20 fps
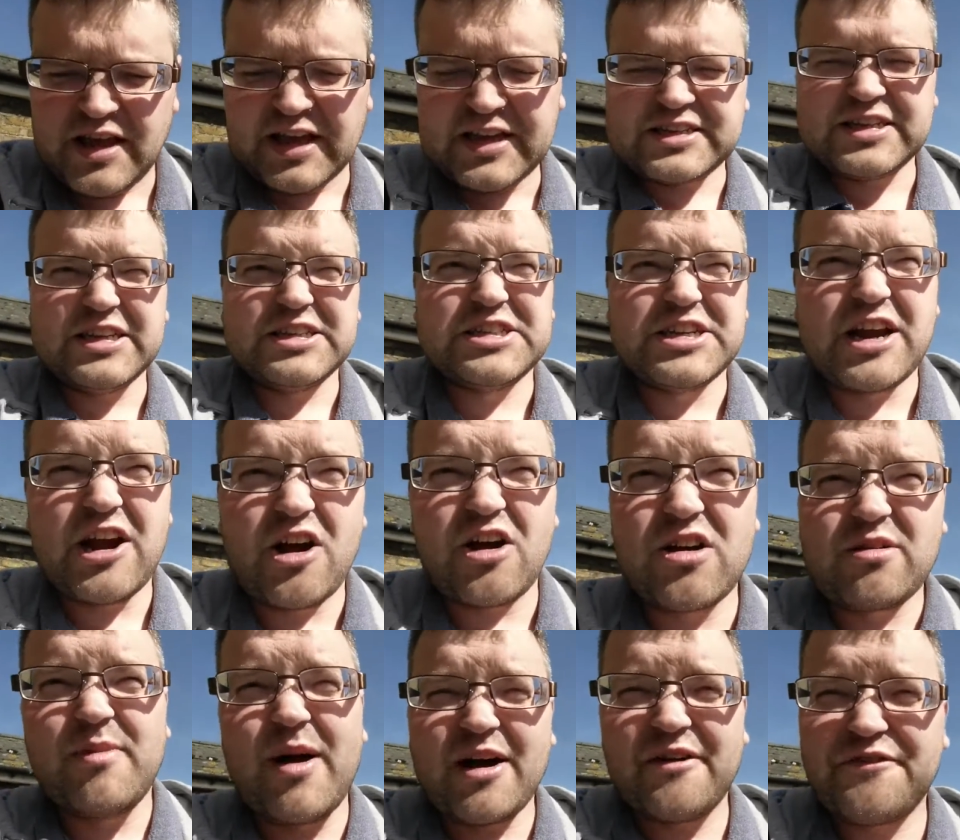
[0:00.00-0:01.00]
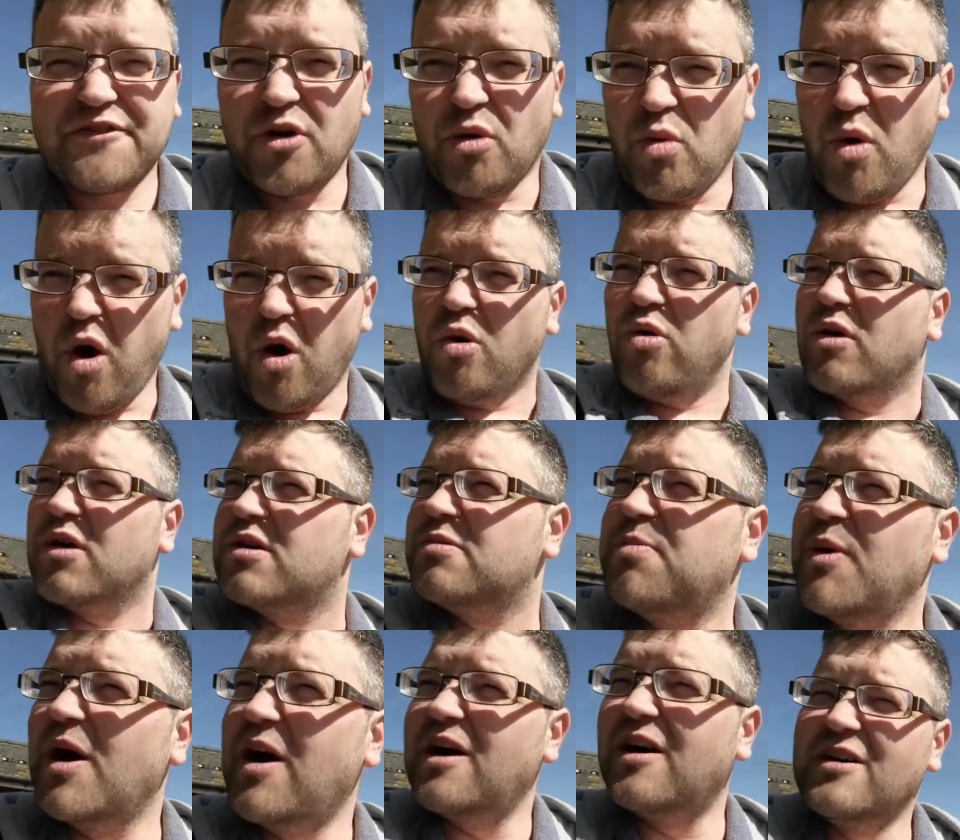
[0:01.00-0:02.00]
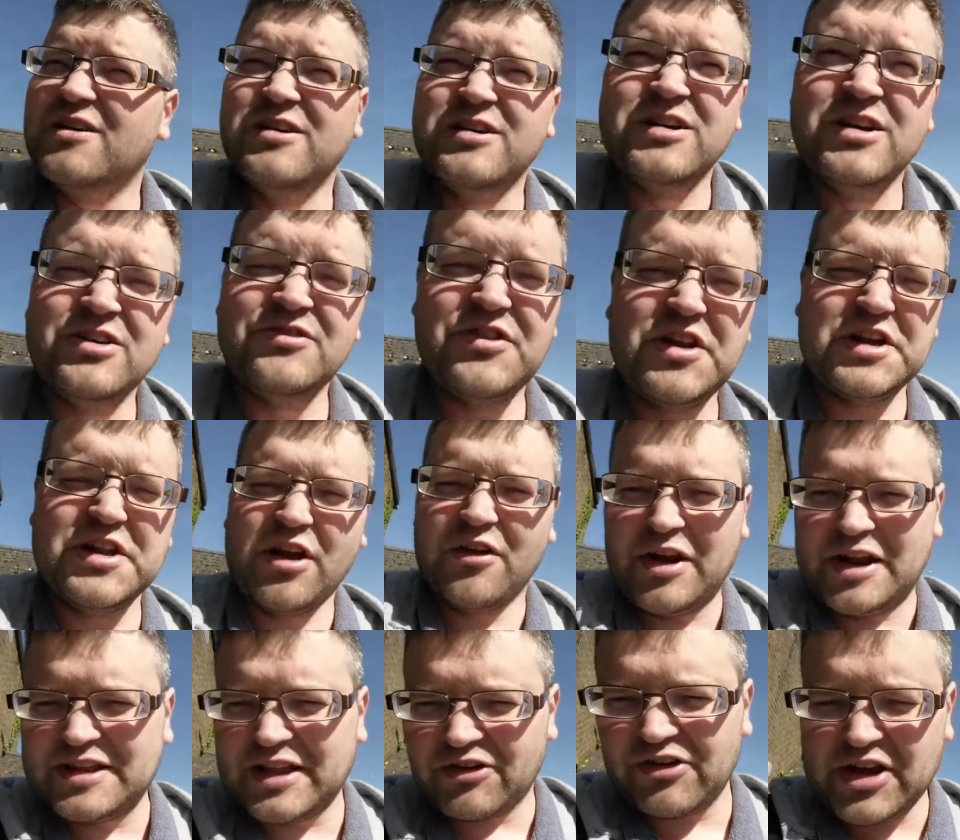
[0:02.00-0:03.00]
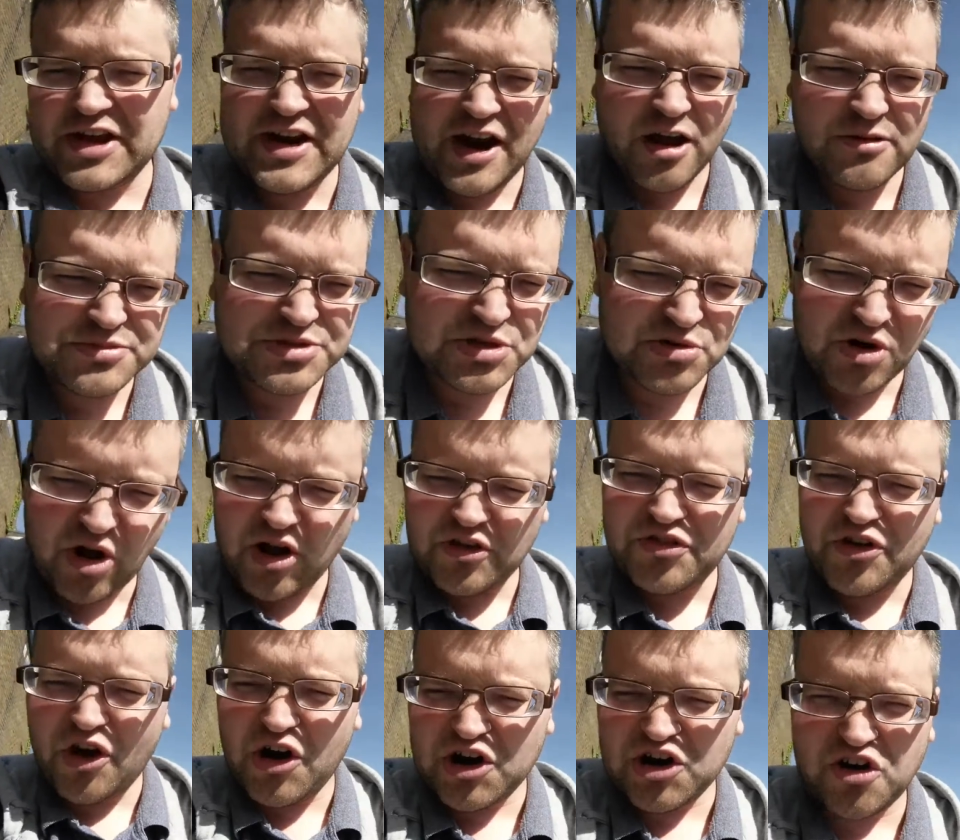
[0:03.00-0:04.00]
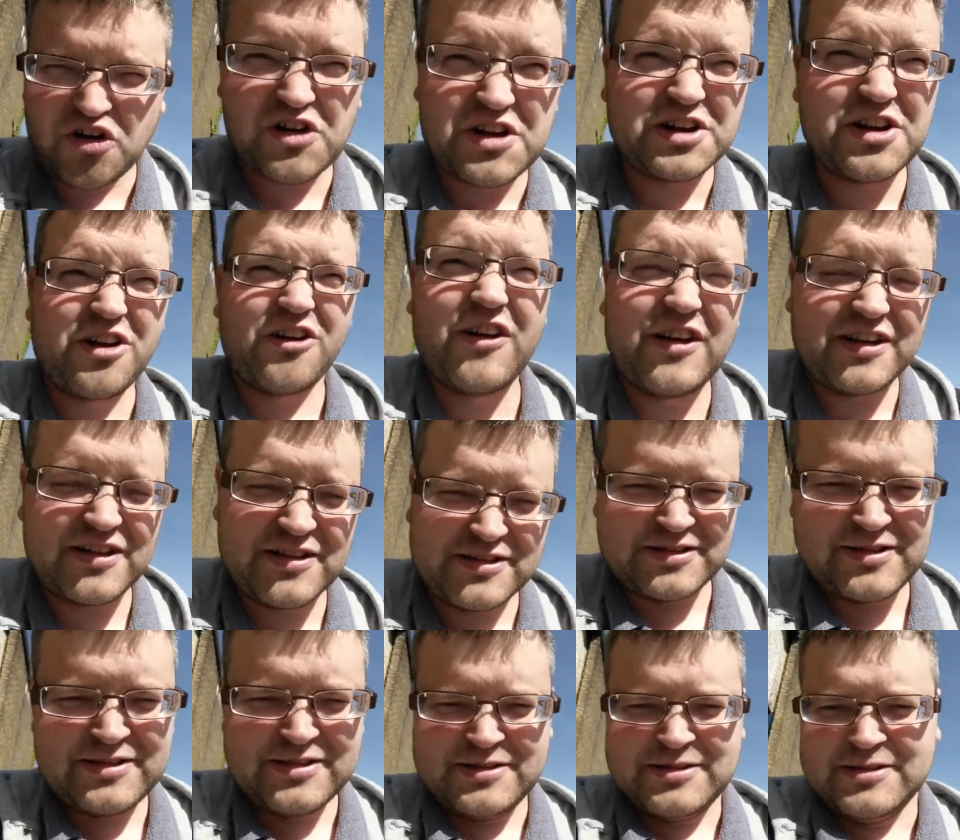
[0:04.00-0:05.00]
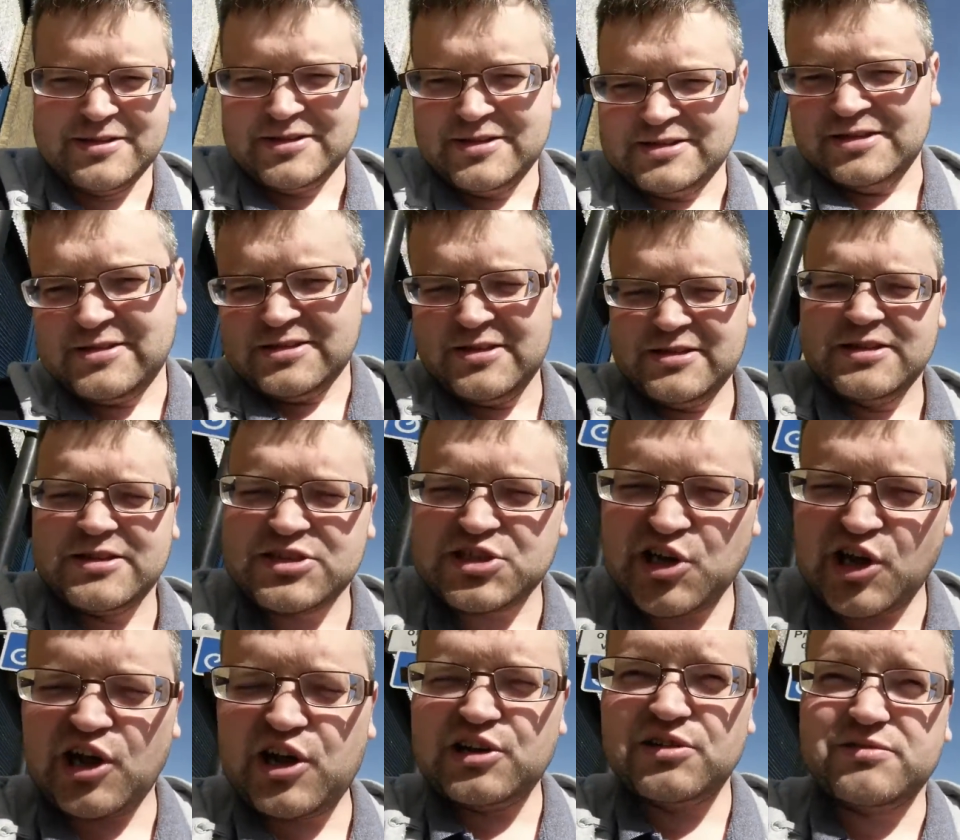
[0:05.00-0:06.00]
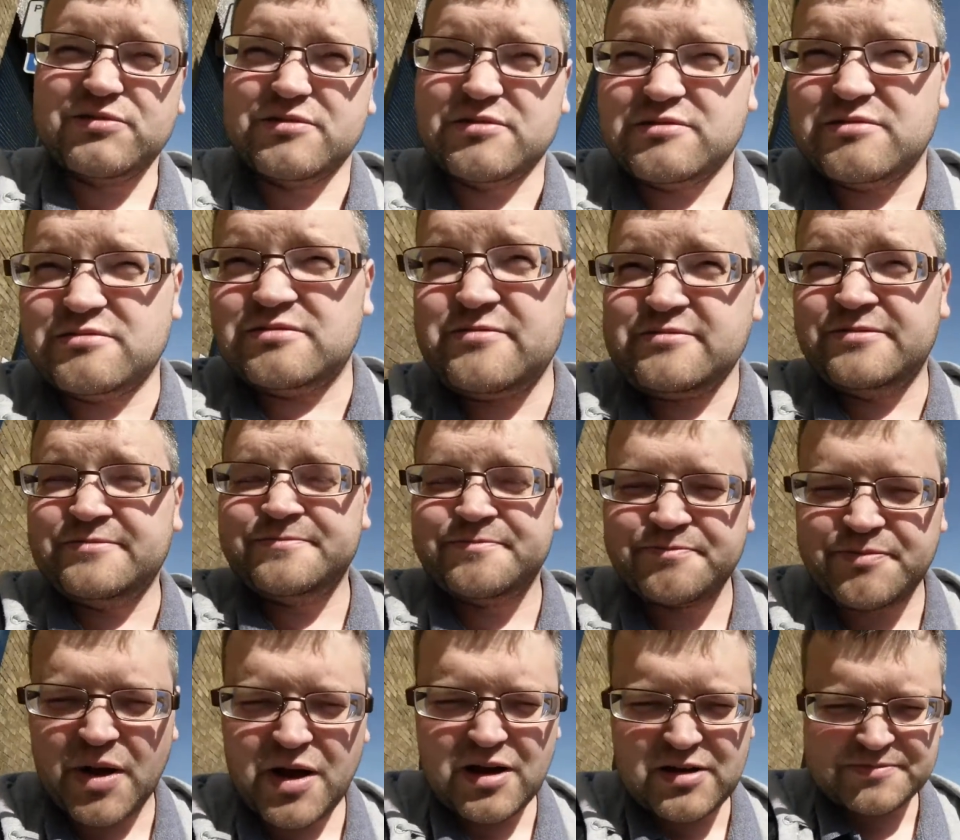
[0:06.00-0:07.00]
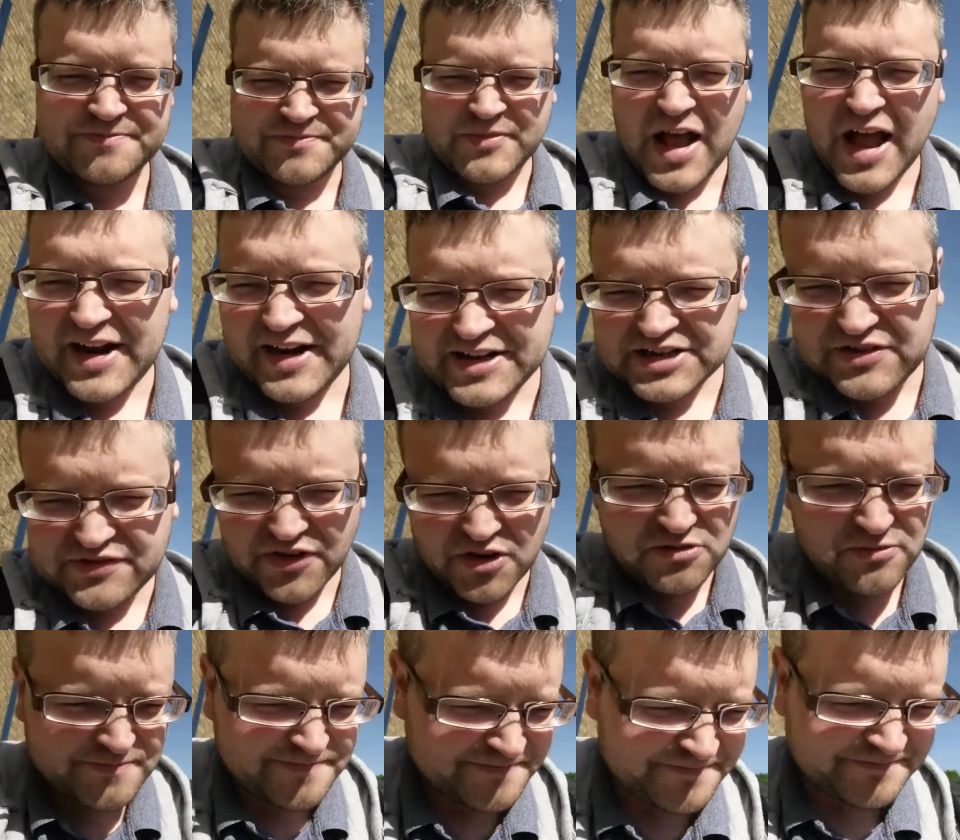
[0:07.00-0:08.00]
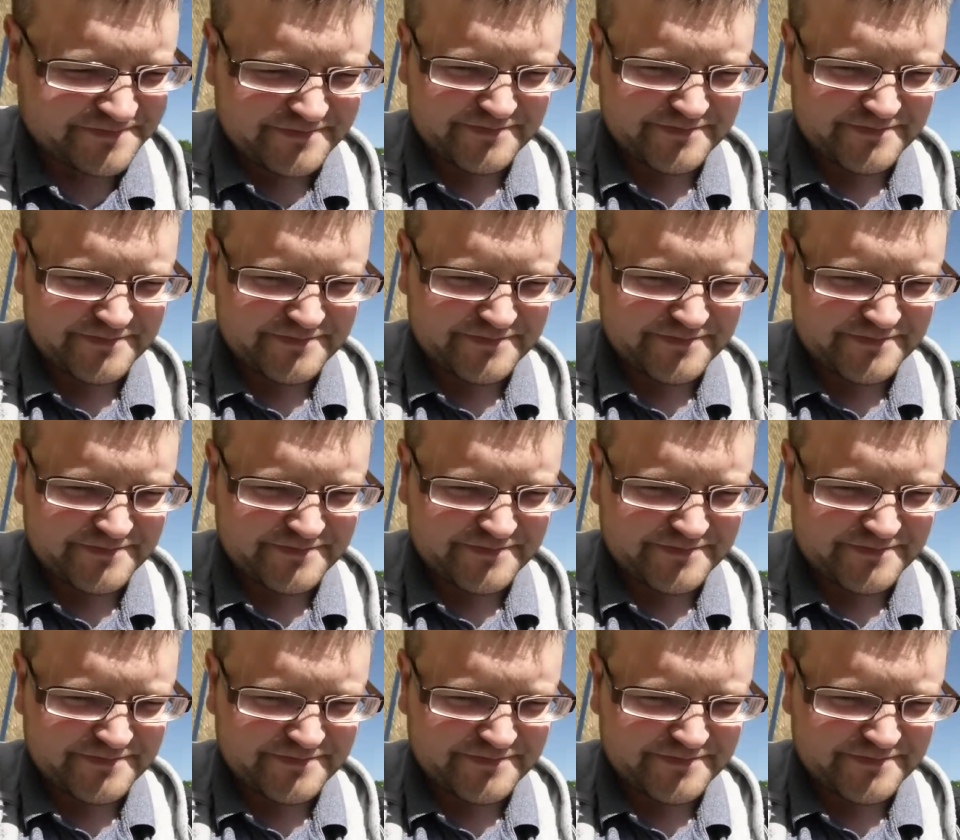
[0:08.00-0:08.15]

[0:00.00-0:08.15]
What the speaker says: he says, yeah, I'll come out for a walk, but then he don't end up getting home till like 9 o'clock at night. So, but ain't his fault.